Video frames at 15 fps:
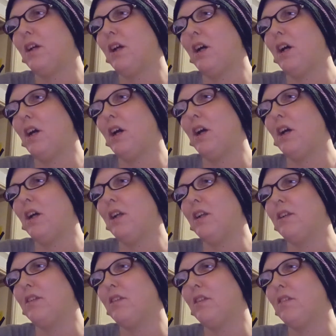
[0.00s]

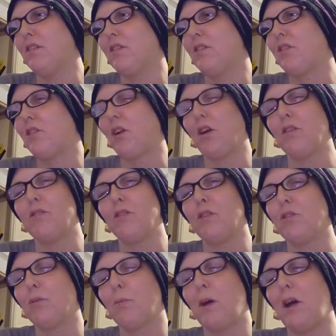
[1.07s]
and stuff
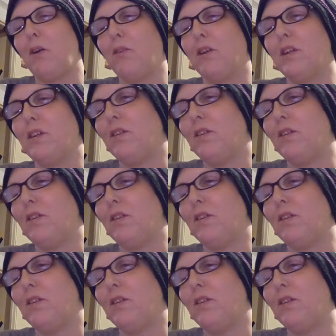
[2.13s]
as well,